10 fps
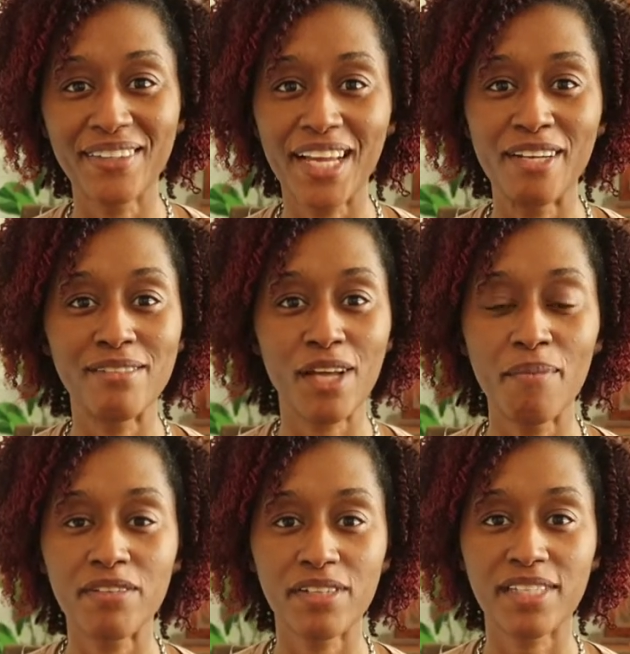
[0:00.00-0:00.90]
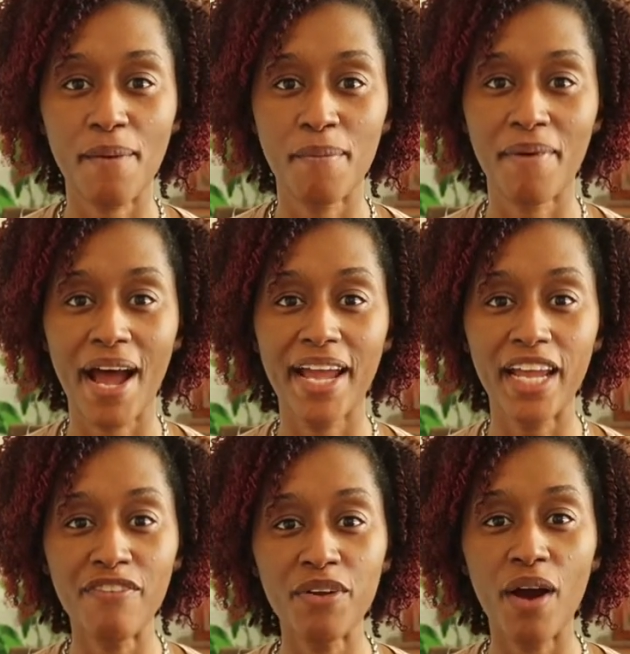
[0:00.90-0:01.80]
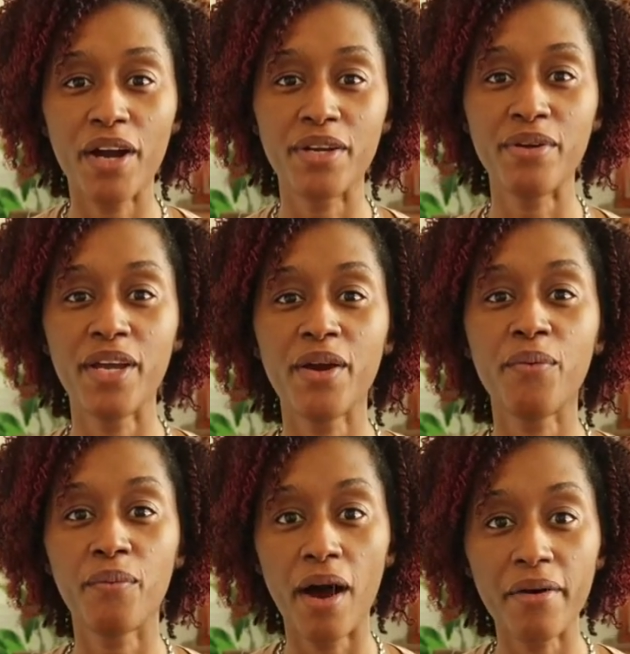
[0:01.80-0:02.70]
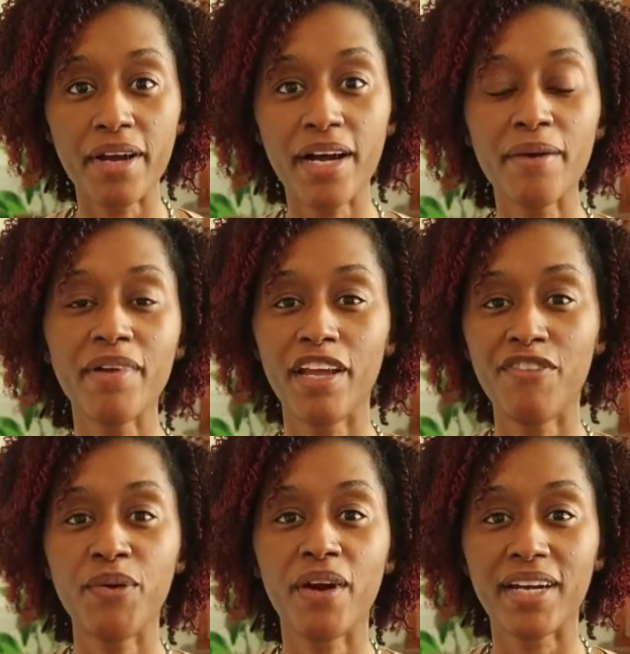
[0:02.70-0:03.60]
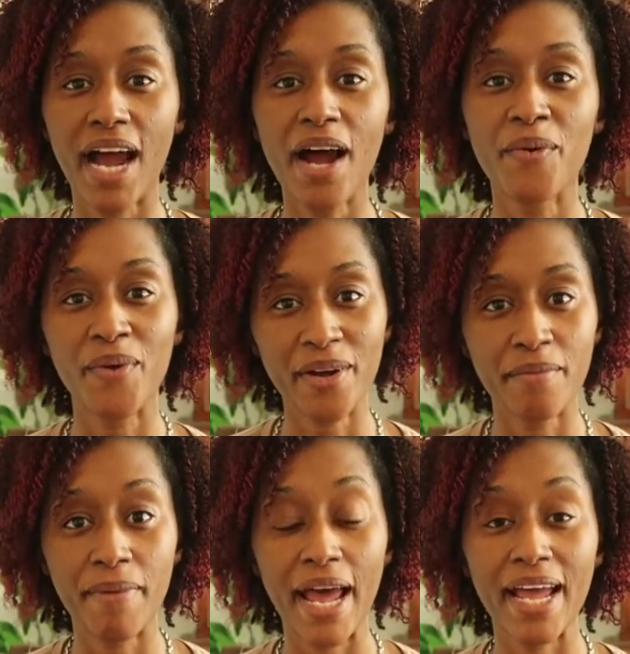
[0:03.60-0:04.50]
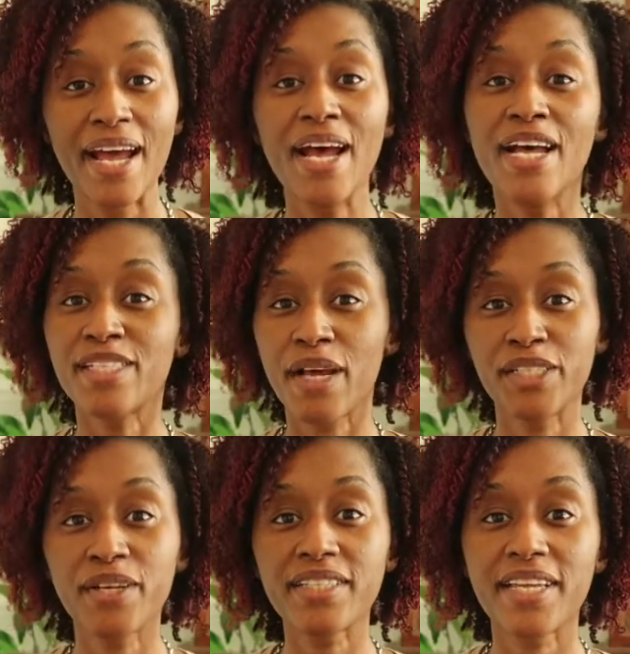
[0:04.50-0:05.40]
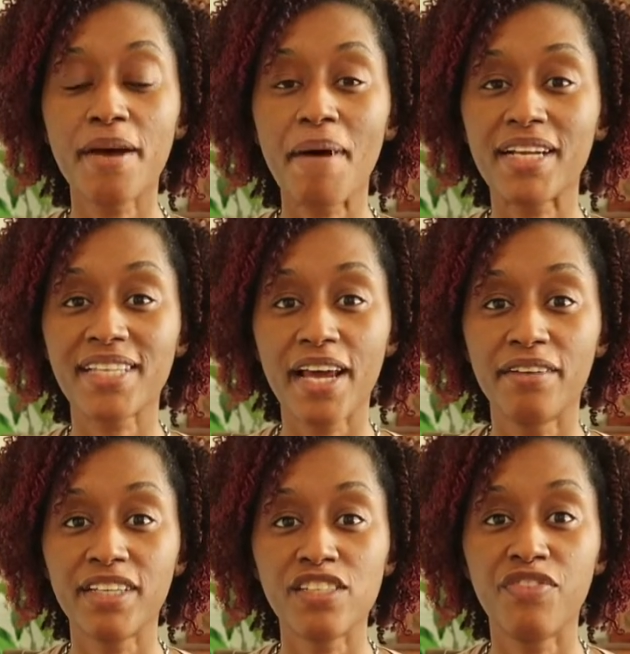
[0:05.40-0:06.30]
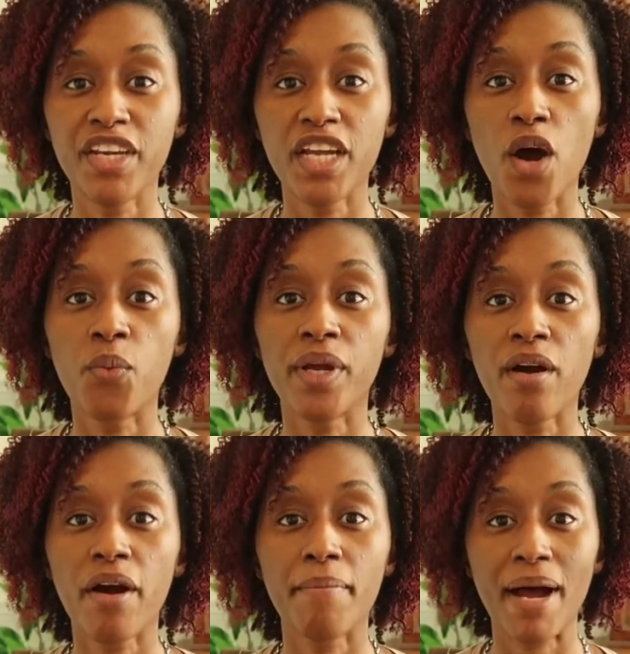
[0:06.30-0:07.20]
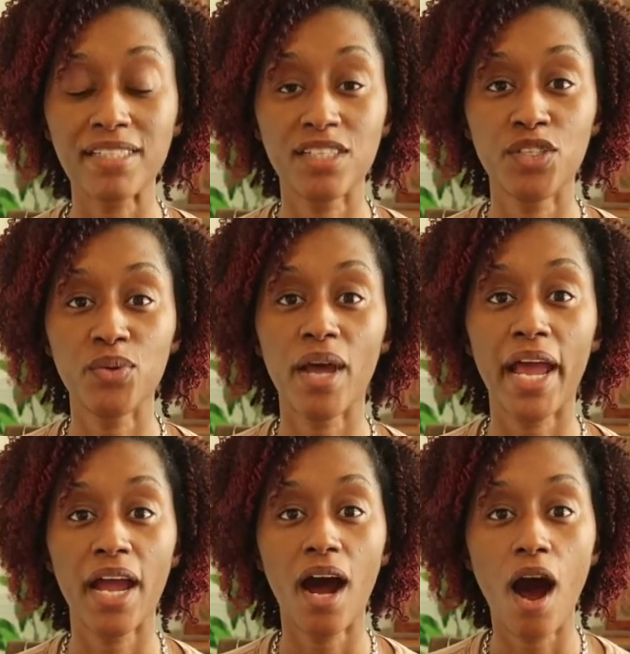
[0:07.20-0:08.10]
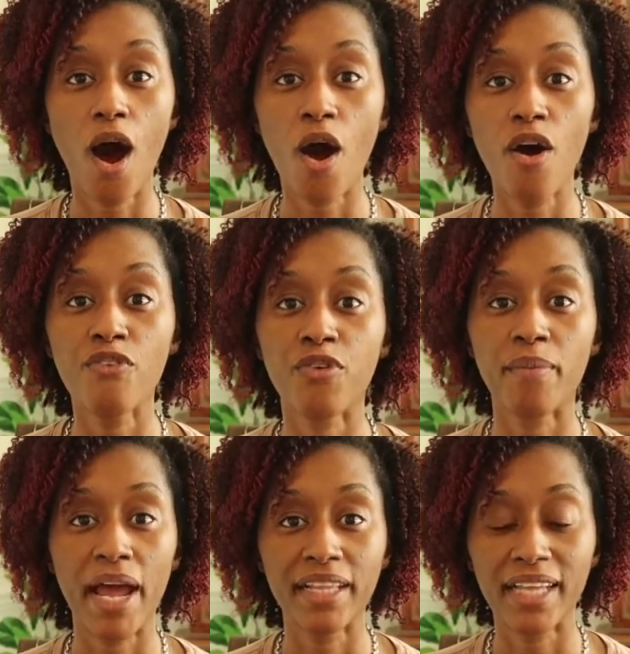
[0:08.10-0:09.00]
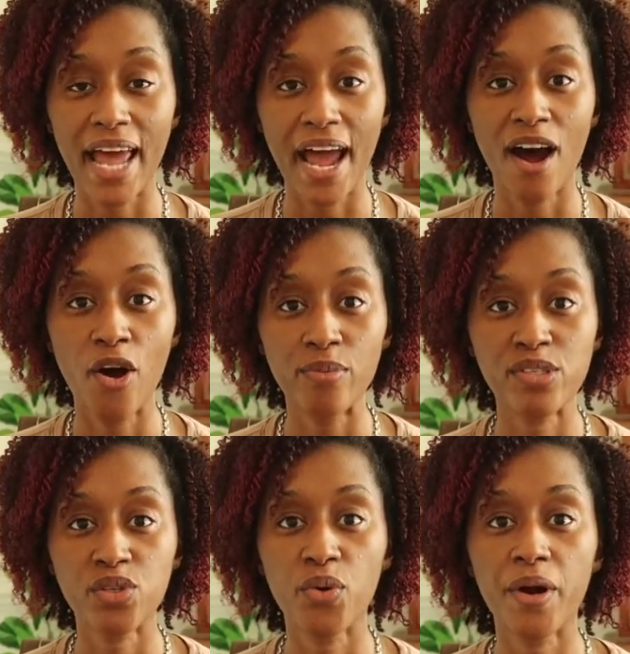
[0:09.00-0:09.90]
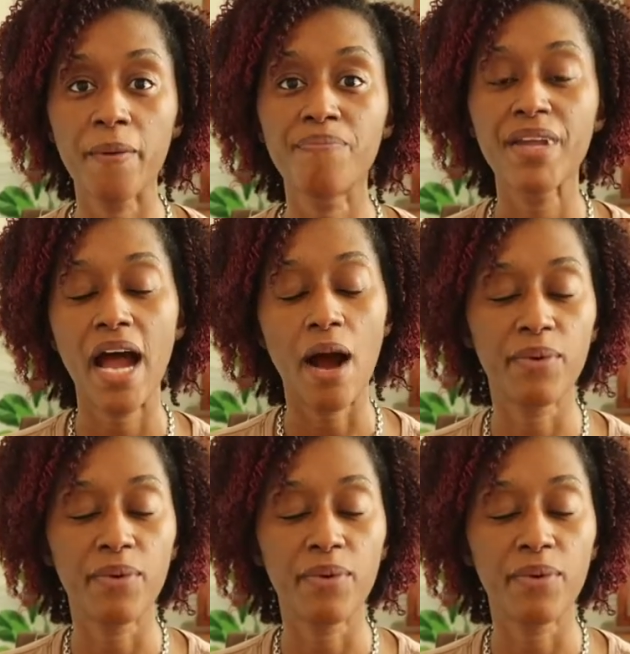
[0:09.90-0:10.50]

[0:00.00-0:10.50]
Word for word: Thank you so much for stopping by. If you are new here, welcome. If you are not, welcome back. So as you can tell by the title of this video, we are about to do a haul from at the At Home Store. I